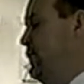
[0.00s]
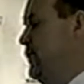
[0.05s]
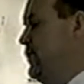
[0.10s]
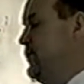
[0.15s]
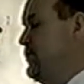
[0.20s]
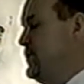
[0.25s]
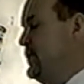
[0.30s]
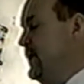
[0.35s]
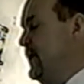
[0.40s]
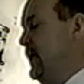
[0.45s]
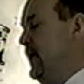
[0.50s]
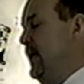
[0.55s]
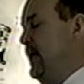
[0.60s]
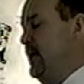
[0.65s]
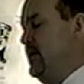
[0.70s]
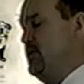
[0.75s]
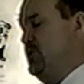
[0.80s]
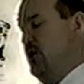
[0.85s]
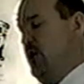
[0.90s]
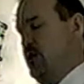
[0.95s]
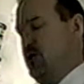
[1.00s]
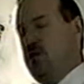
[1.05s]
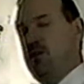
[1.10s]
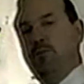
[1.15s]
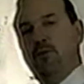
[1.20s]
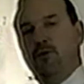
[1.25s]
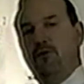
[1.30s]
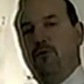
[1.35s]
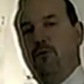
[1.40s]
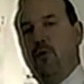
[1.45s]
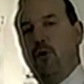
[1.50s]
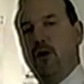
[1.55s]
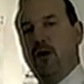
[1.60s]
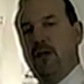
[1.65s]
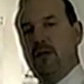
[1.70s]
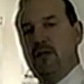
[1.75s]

using an adjustable fork.